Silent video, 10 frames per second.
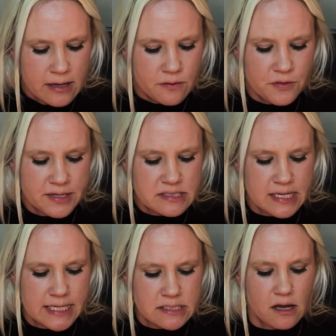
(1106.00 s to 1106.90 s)
This
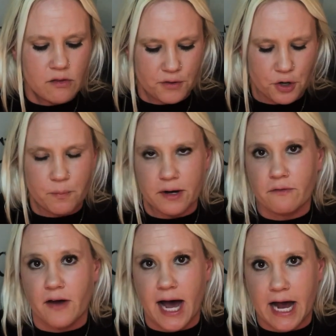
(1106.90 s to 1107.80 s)
is a little bit
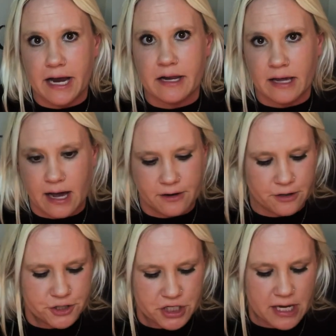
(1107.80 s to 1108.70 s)
of a hiding
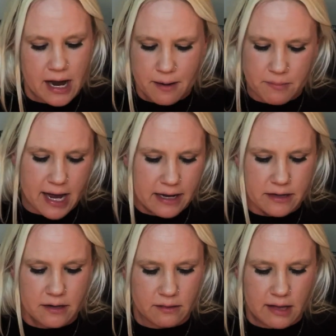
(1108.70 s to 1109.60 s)
energy, I'm not
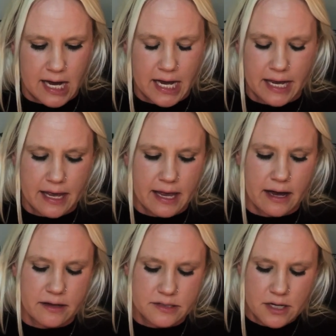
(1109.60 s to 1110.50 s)
going to lie.
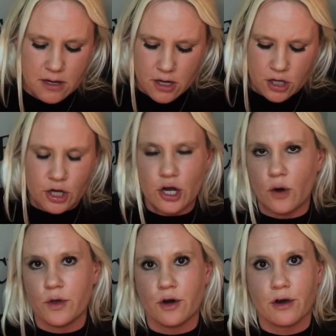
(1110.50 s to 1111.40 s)
And,
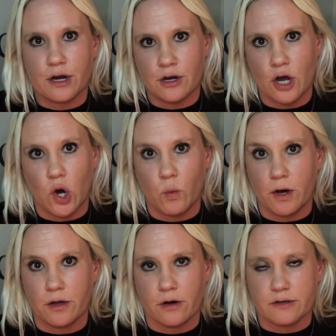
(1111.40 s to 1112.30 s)
you're going to know
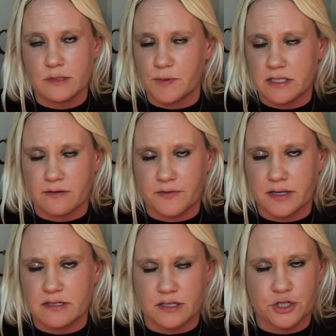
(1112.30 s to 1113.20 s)
what your
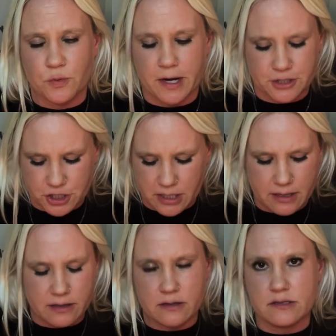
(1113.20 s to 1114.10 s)
specific situation
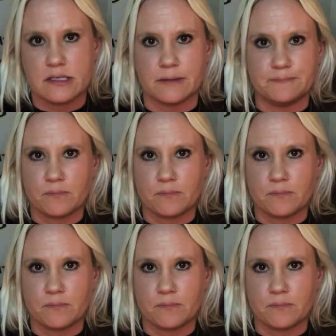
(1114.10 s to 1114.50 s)
is.